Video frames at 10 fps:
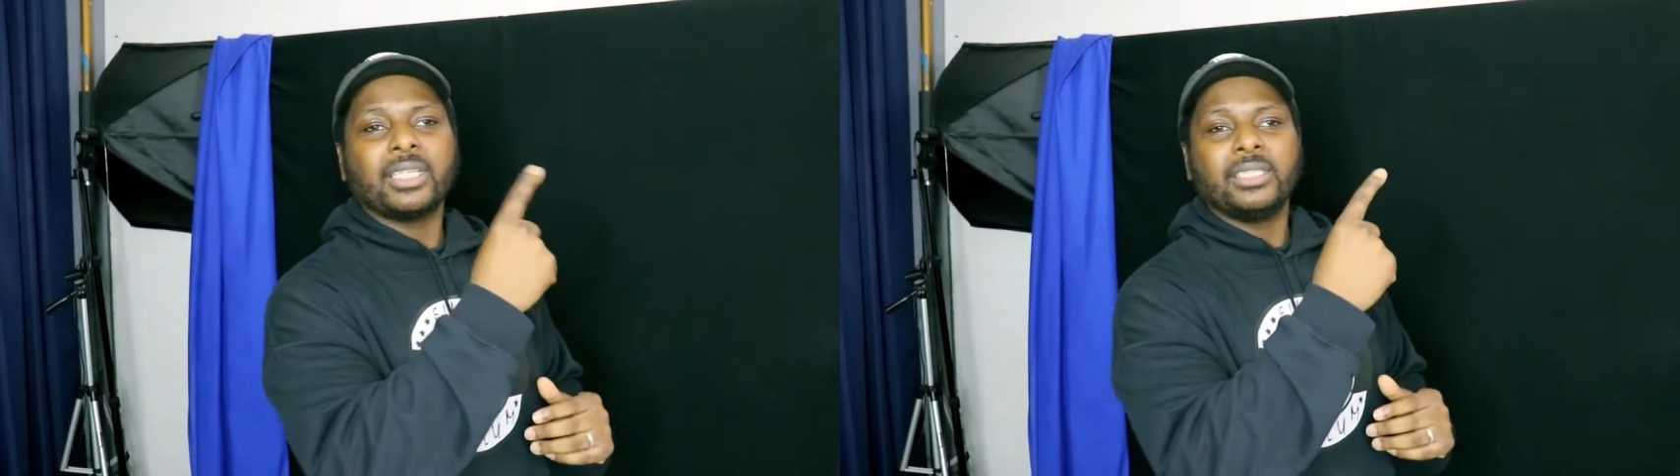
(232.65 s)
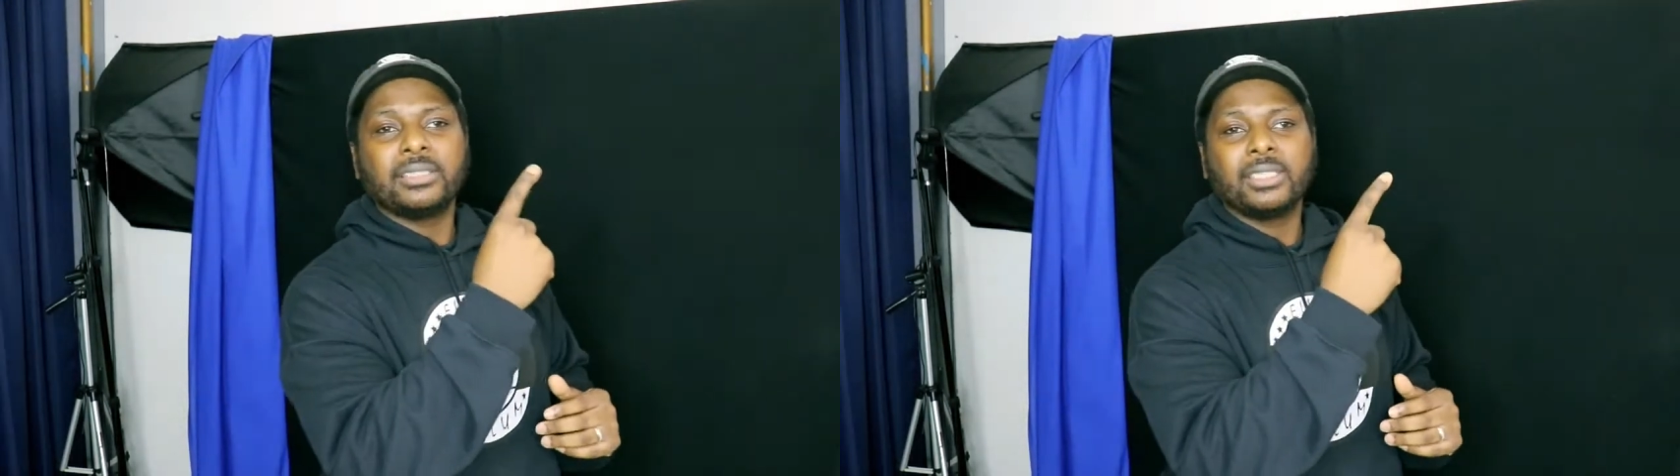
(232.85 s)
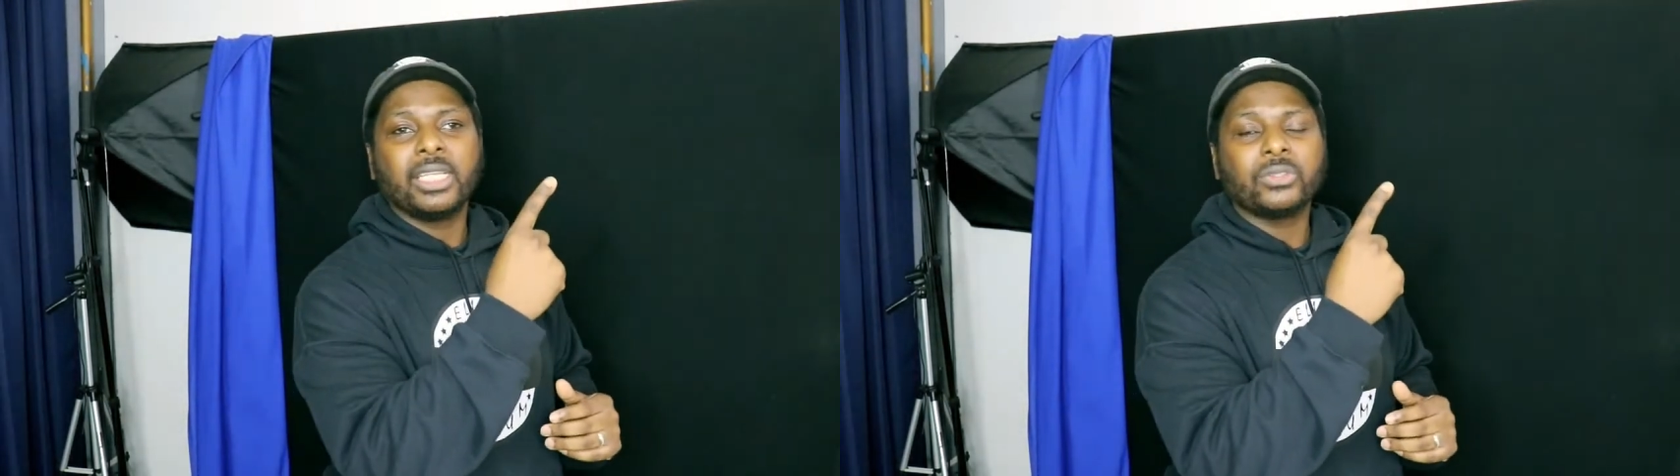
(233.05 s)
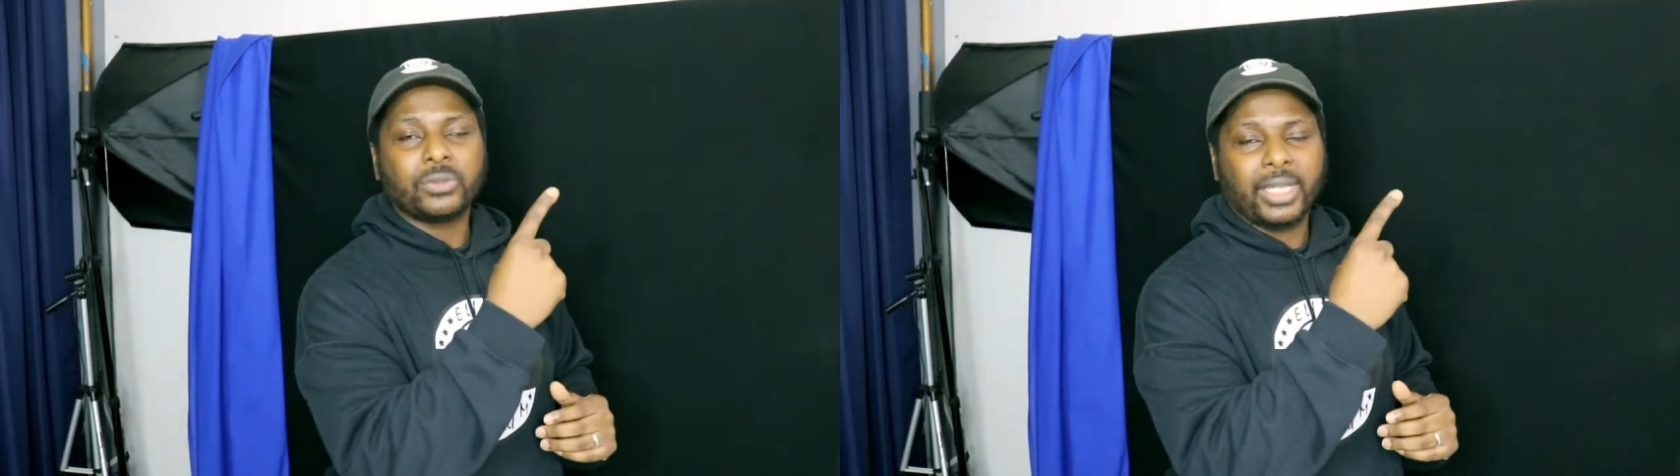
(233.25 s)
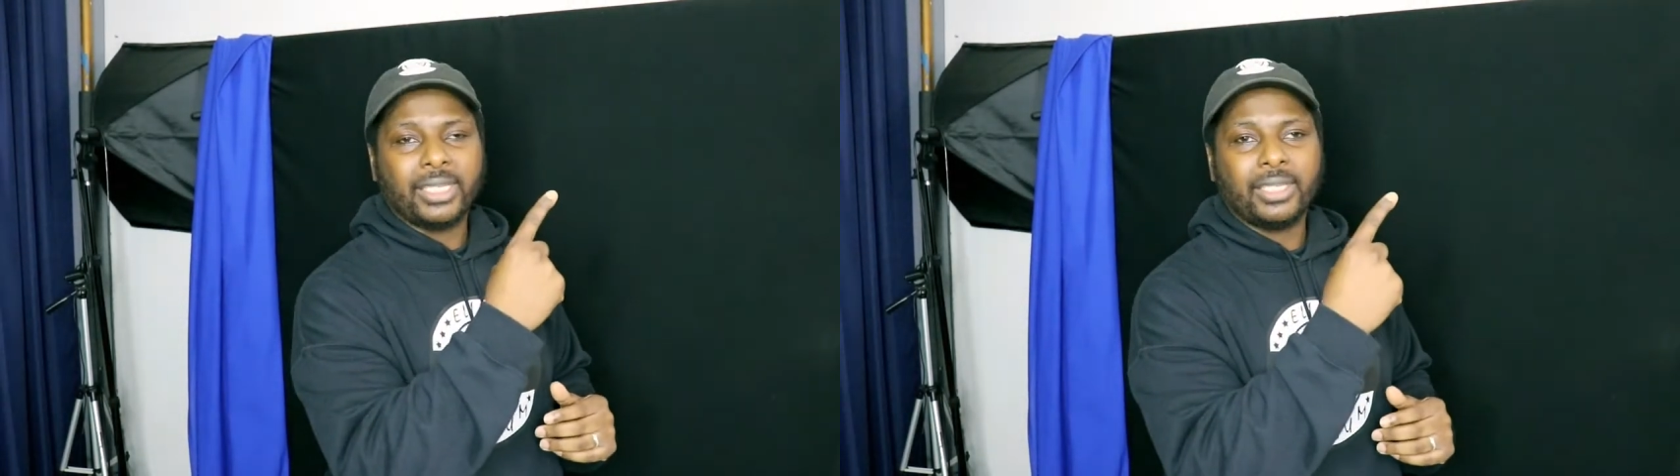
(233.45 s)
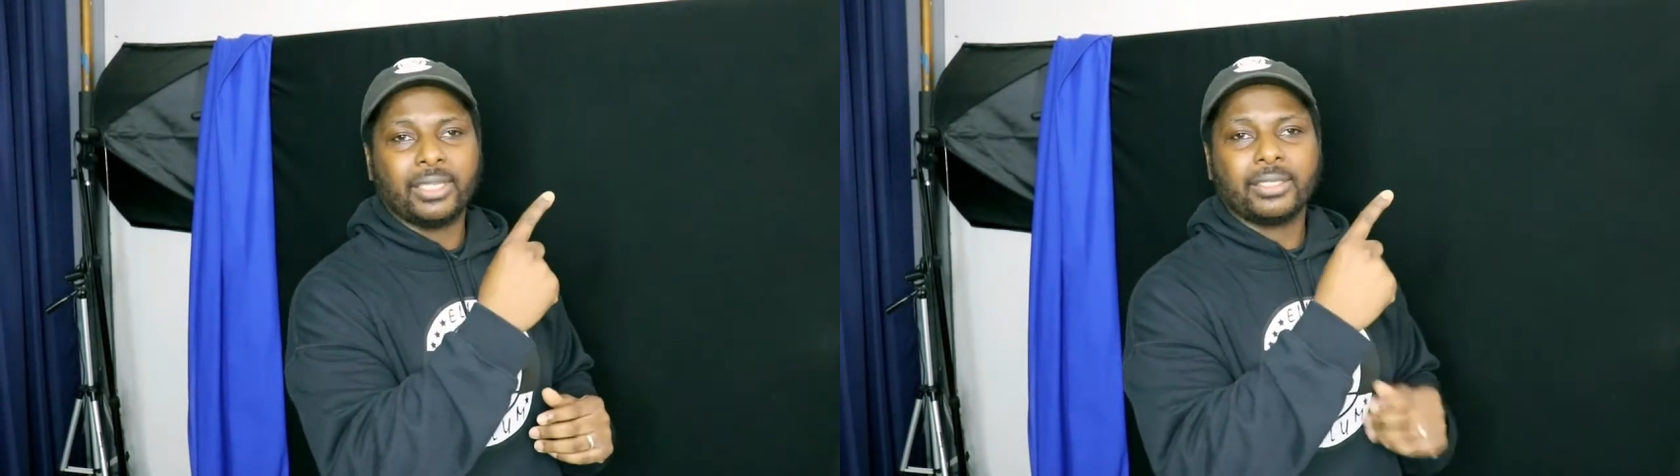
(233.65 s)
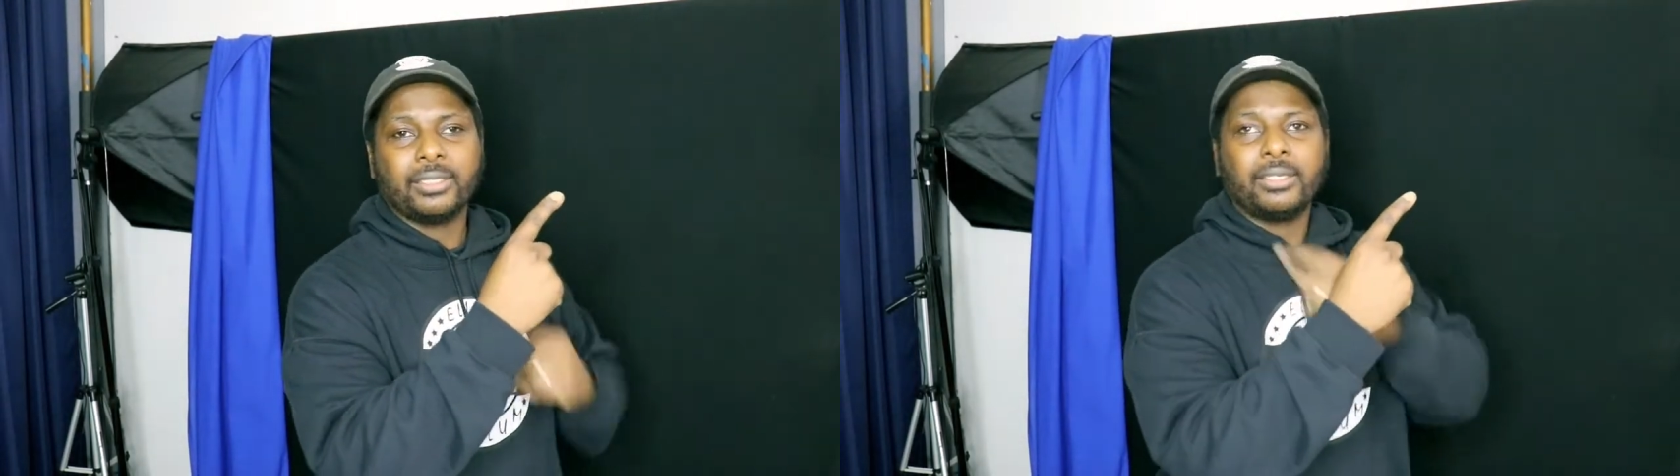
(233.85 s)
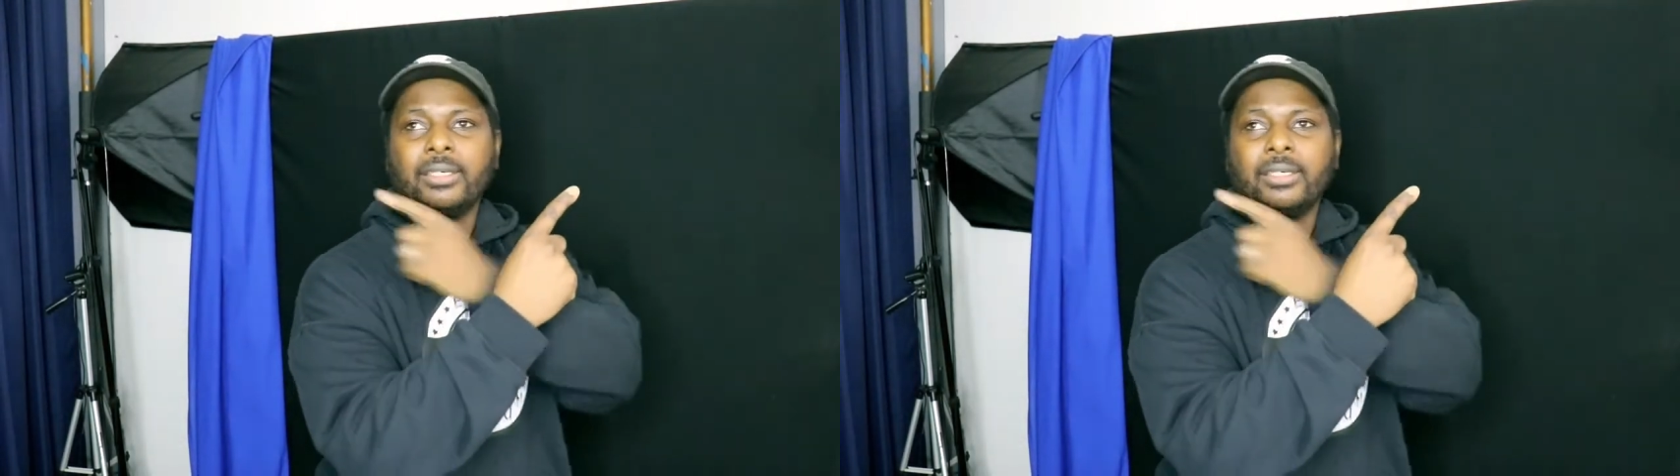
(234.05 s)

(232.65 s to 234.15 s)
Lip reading: the link right here